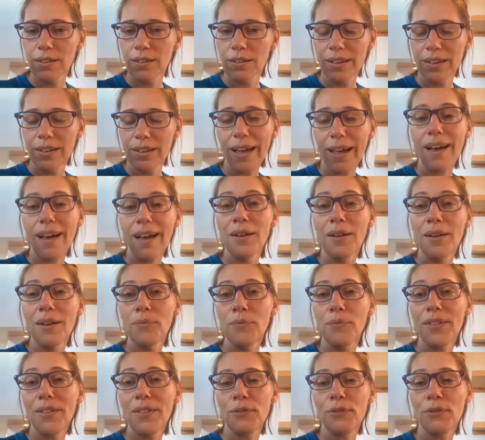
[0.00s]
Yeah.
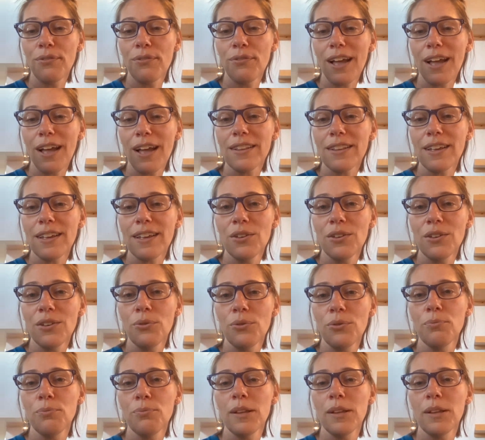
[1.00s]
The fact that
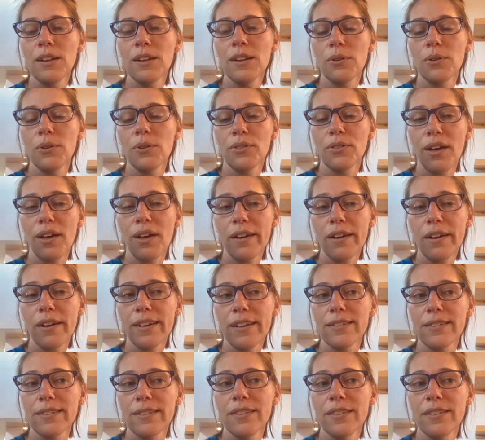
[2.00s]
you've been in
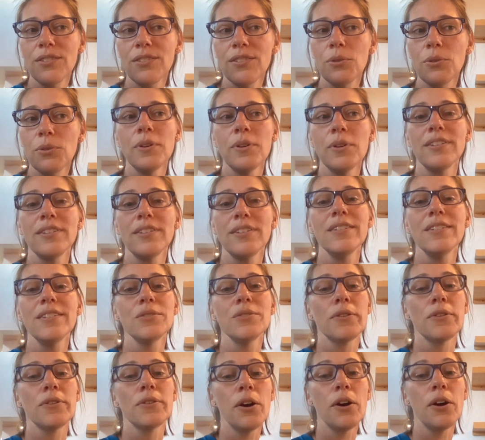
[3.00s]
orthotics since you were still
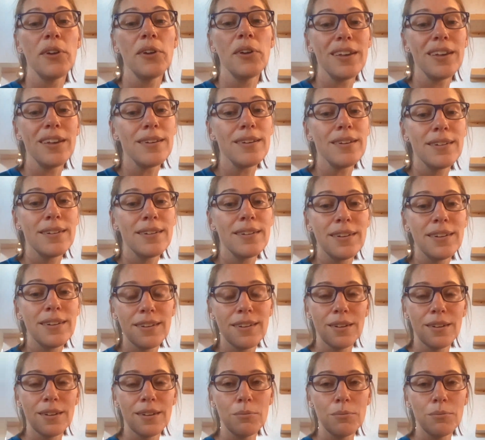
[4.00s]
growing
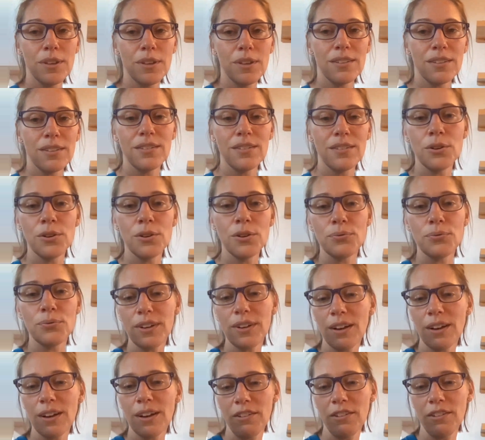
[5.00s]
means your
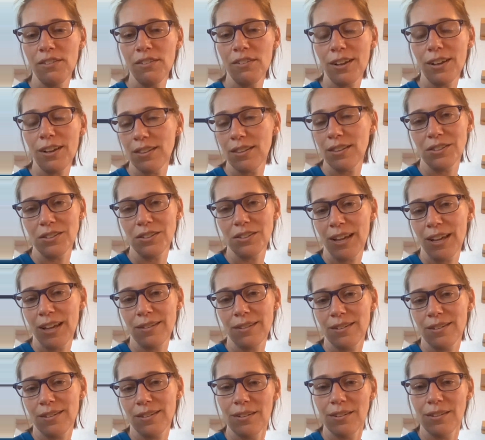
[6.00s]
foot never even got the
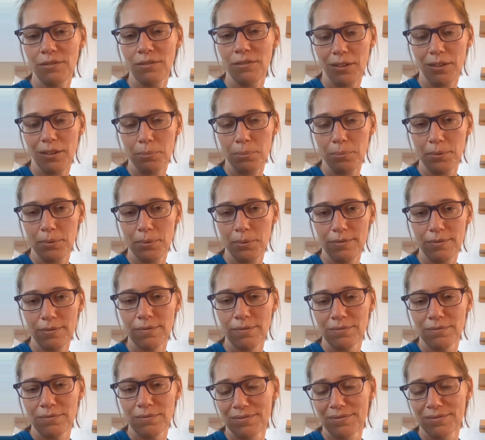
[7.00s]
chance to develop.
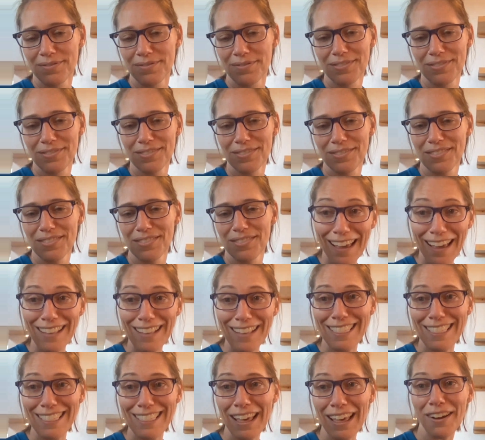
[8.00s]

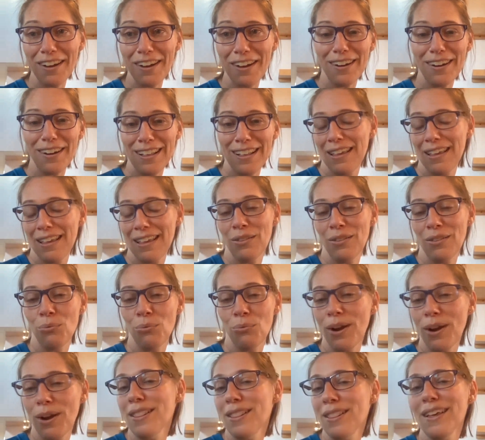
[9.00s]
It's there. Like it's
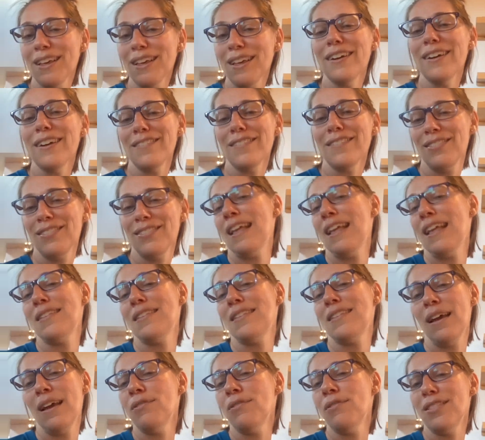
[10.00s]
right there.
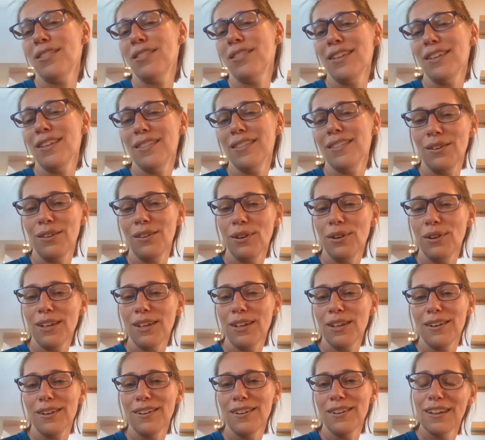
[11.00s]
That's everything that you
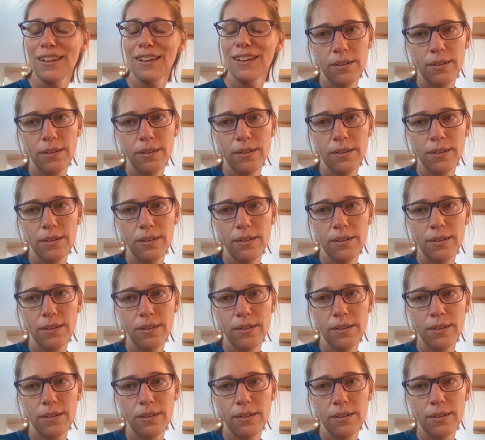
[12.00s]
need.